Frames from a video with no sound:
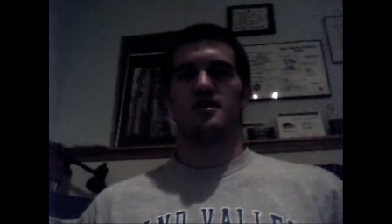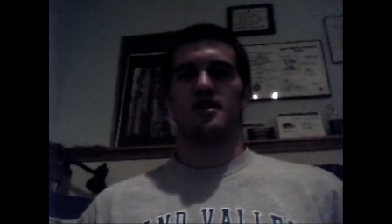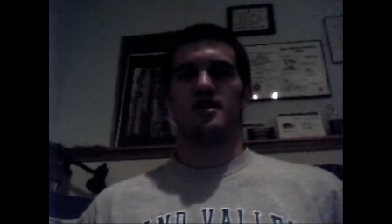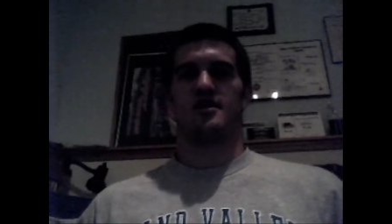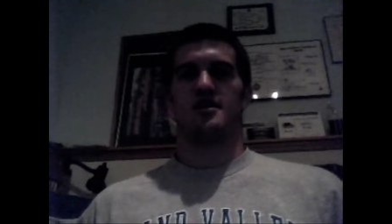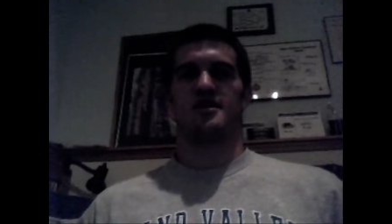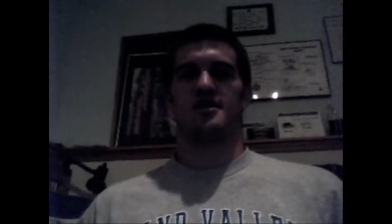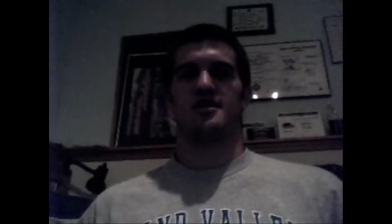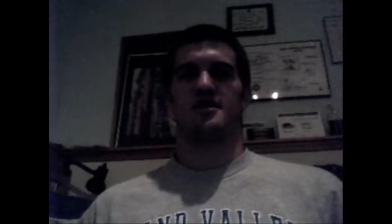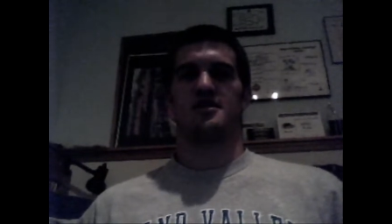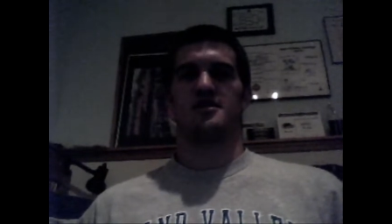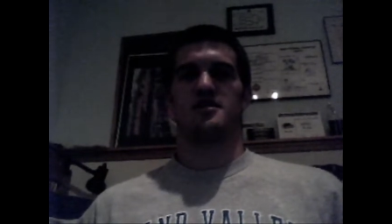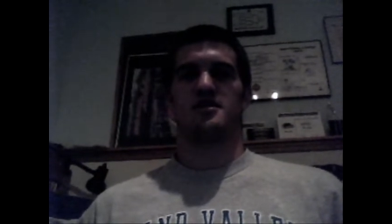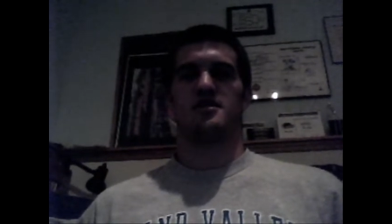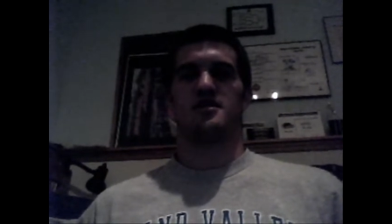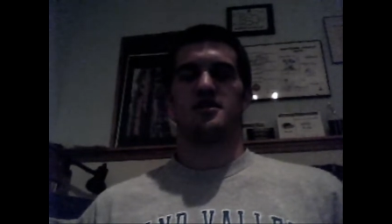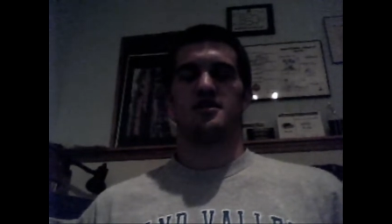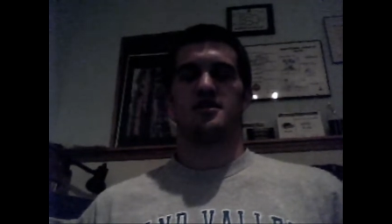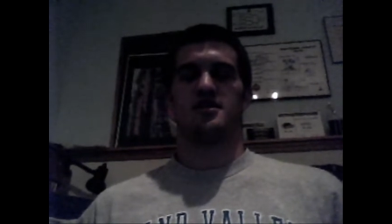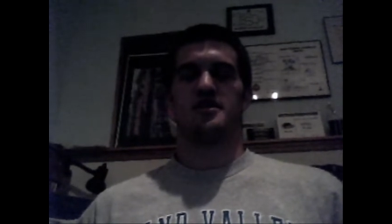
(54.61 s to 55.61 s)
against
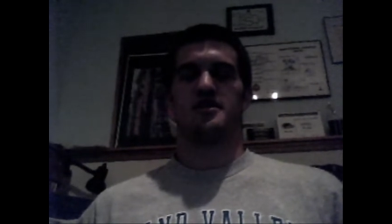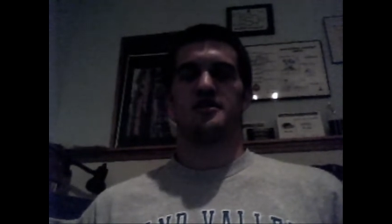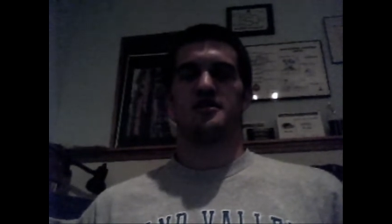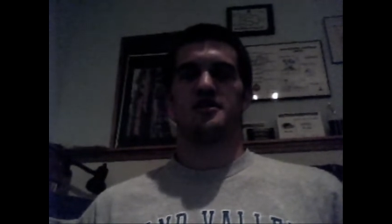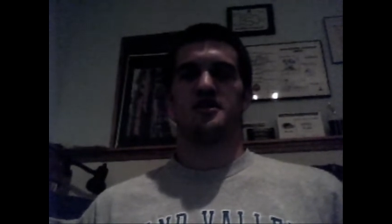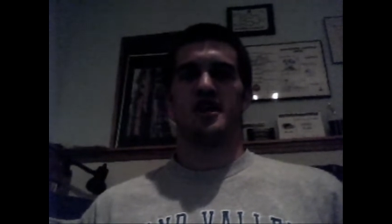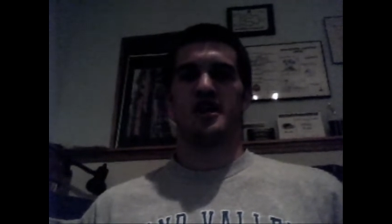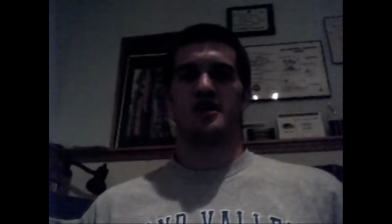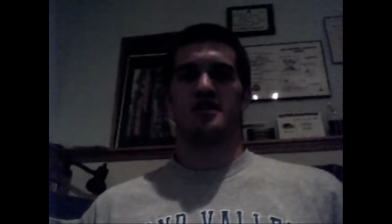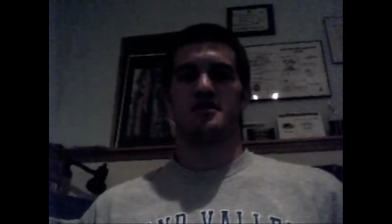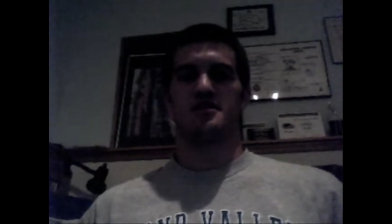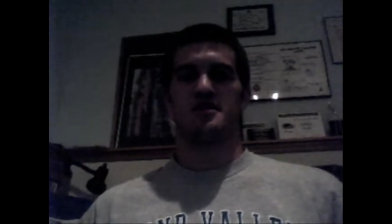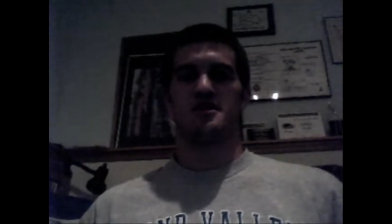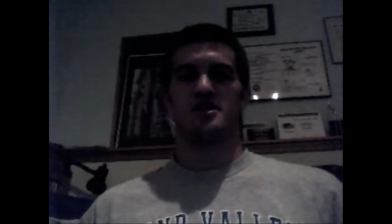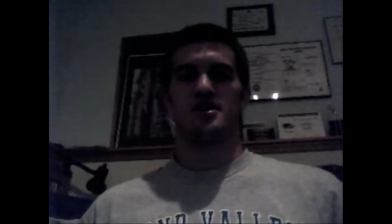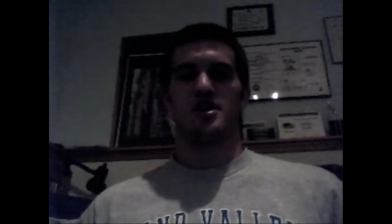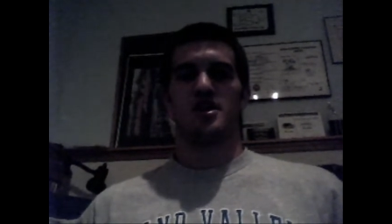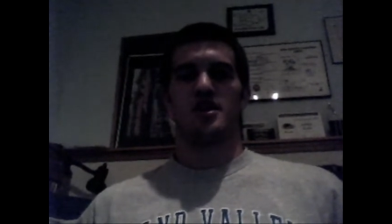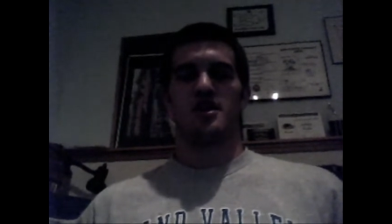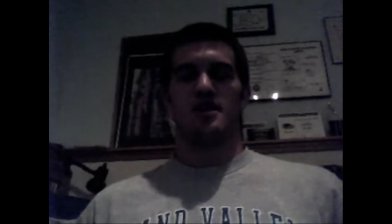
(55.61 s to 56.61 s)
the
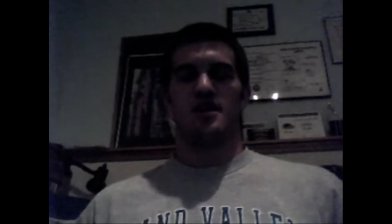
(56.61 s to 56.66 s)
Giants.